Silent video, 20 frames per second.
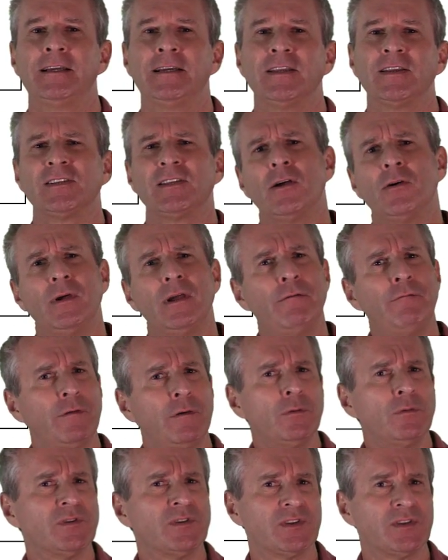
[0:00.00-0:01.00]
So if
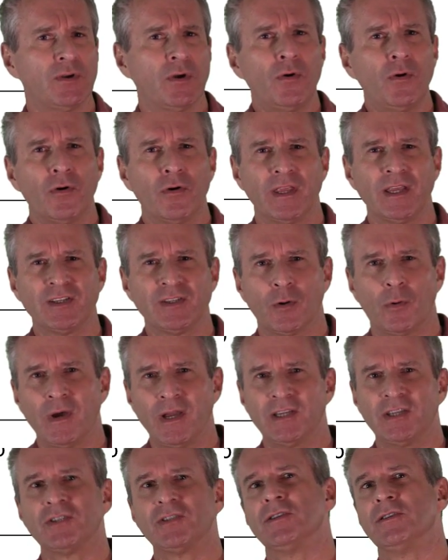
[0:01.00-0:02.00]
you saw this
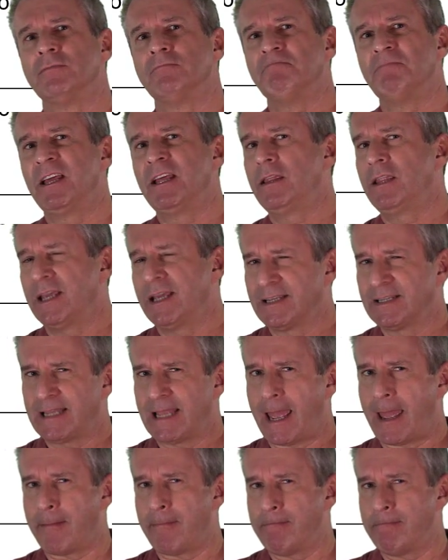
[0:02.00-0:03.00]
question in the
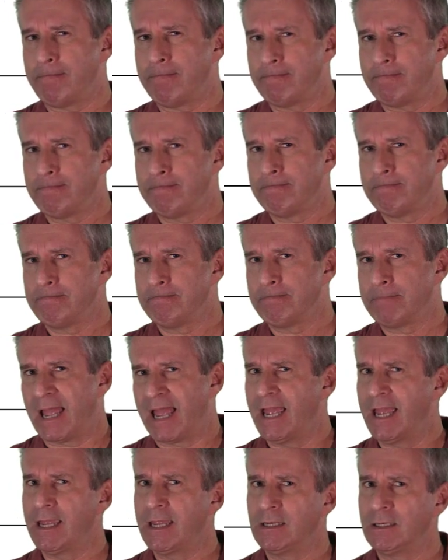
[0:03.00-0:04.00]
exam
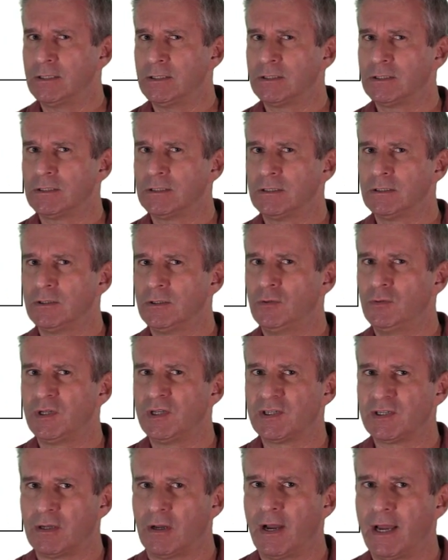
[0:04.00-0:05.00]
and you
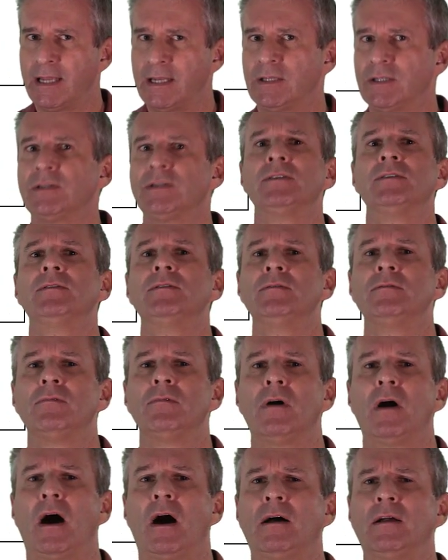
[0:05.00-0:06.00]
decide to
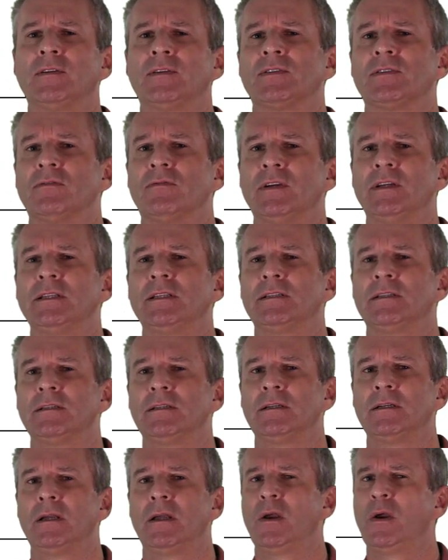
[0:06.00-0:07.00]
answer it,
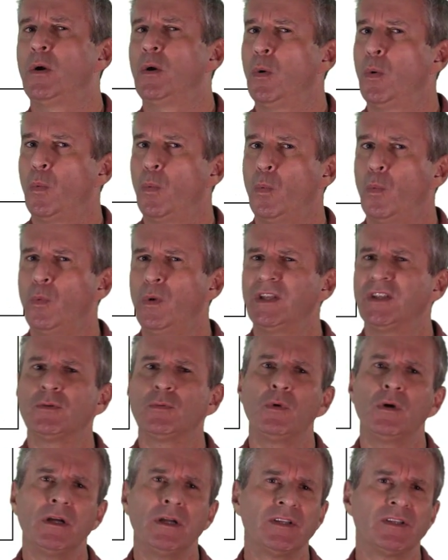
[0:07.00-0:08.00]
which
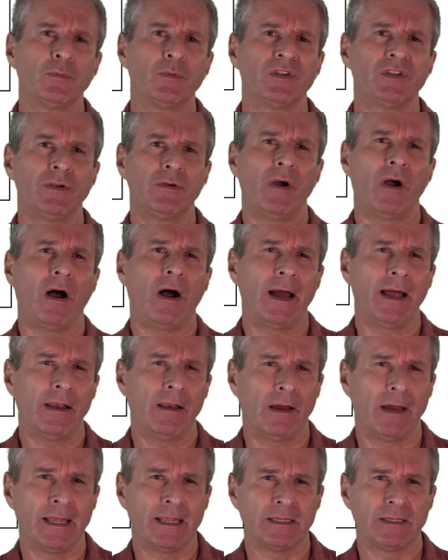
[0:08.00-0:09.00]
words would you
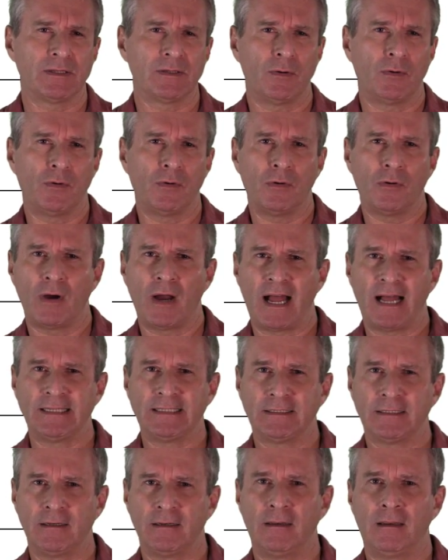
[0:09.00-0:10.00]
highlight or
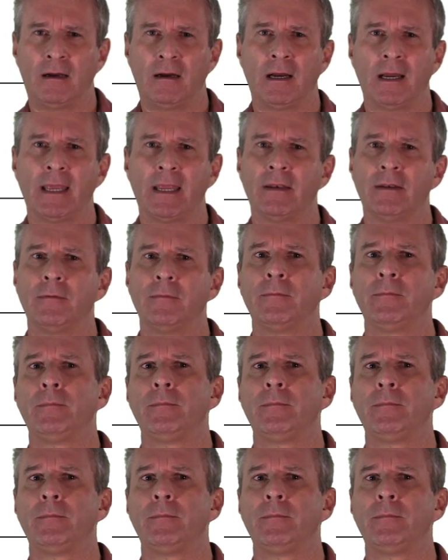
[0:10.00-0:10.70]
underline?